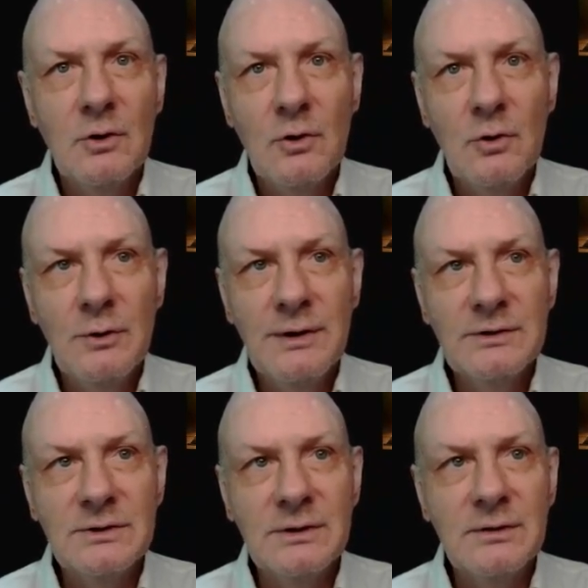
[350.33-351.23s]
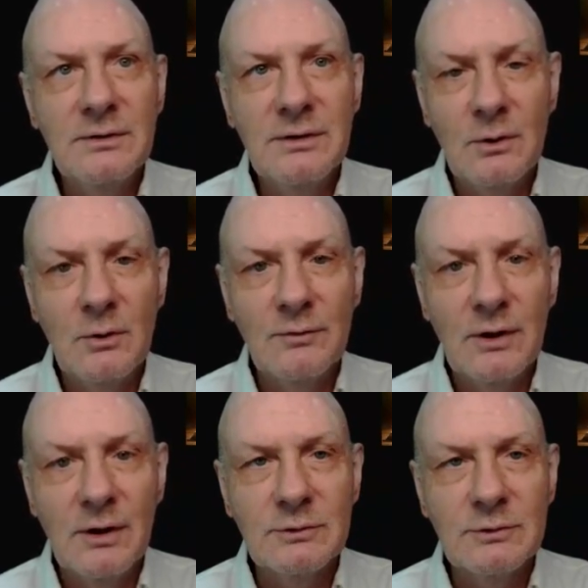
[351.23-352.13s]
Who is it that
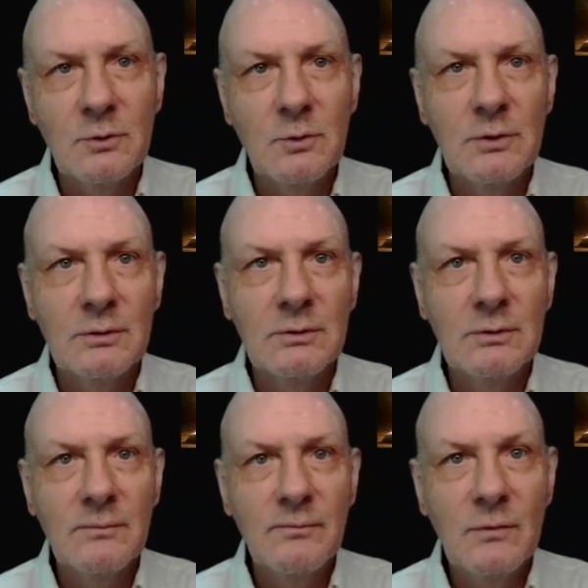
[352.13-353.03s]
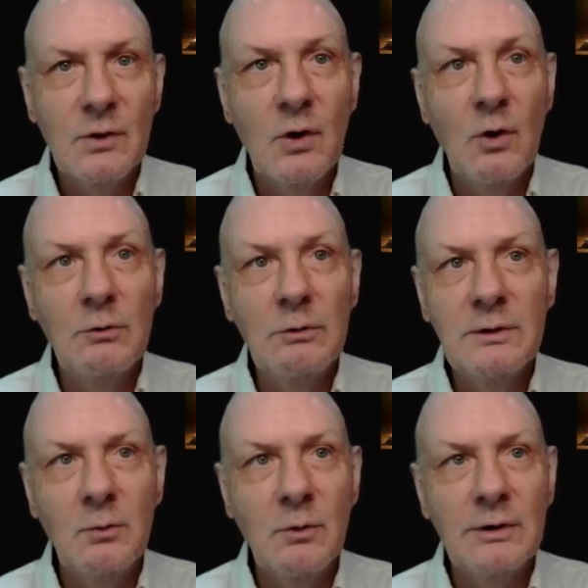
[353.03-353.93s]
overcomes the world? Only
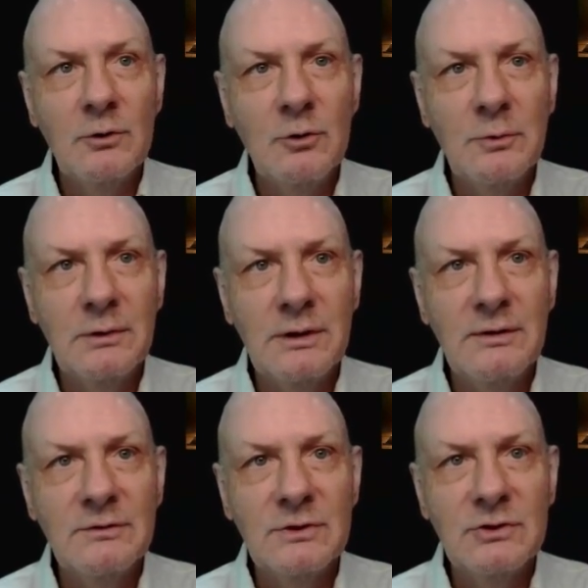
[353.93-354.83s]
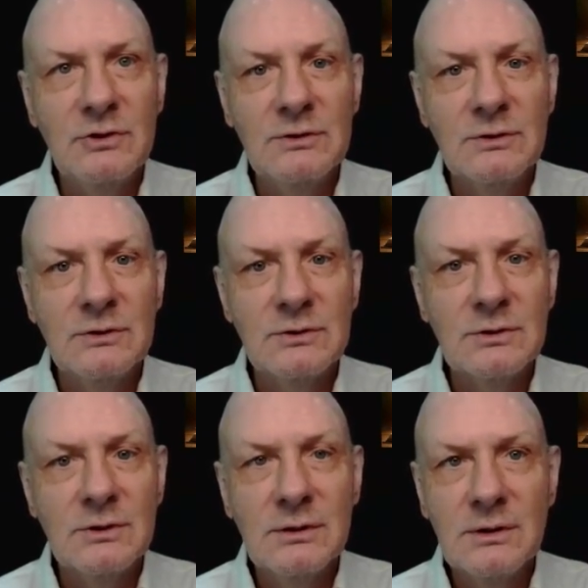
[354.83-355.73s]
the one who believes that
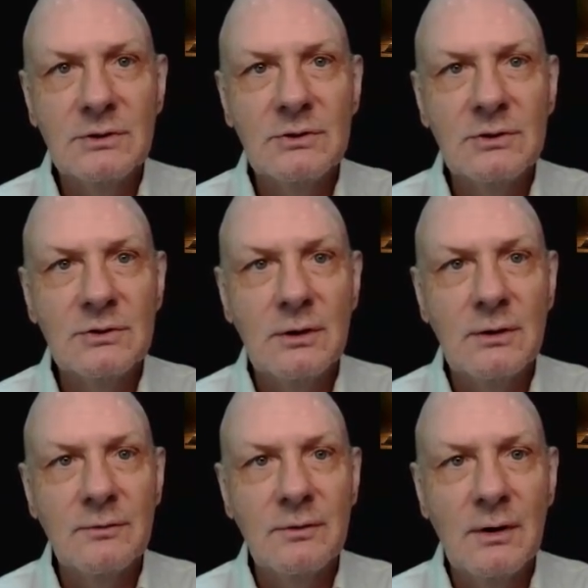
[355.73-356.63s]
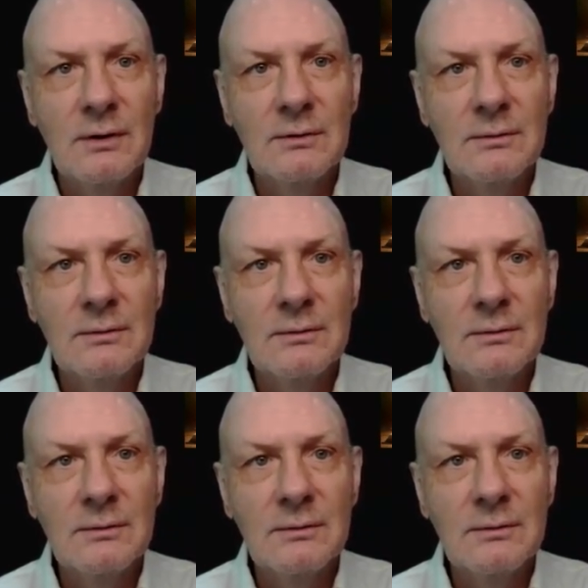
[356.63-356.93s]
Jesus is the Son of God.